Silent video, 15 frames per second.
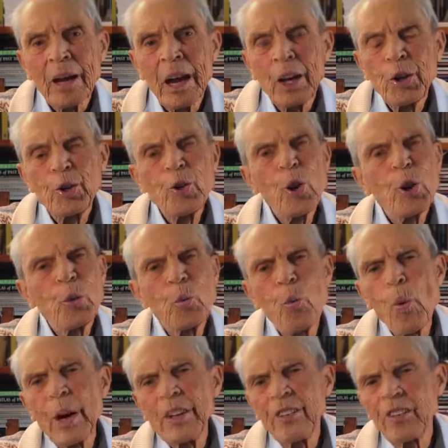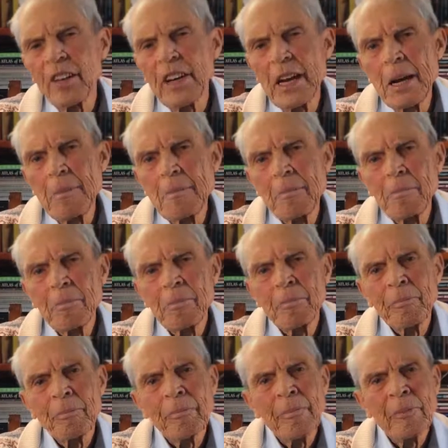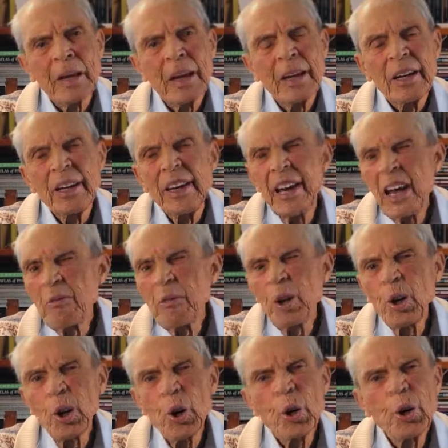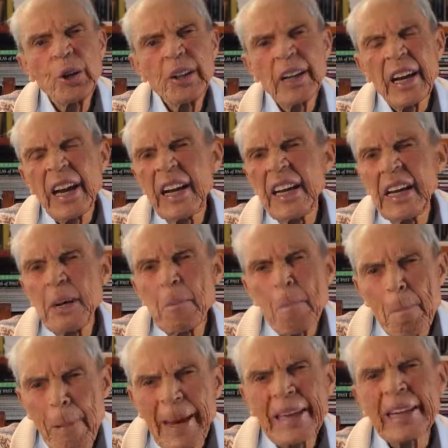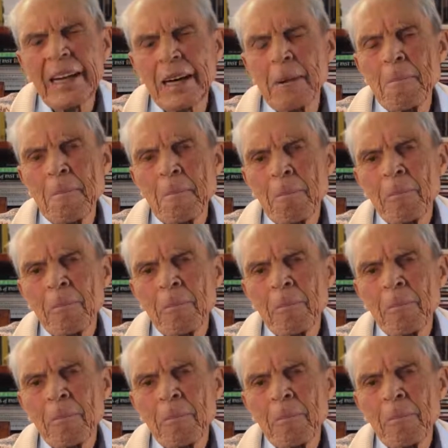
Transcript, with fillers: And John Wesley never learnt any better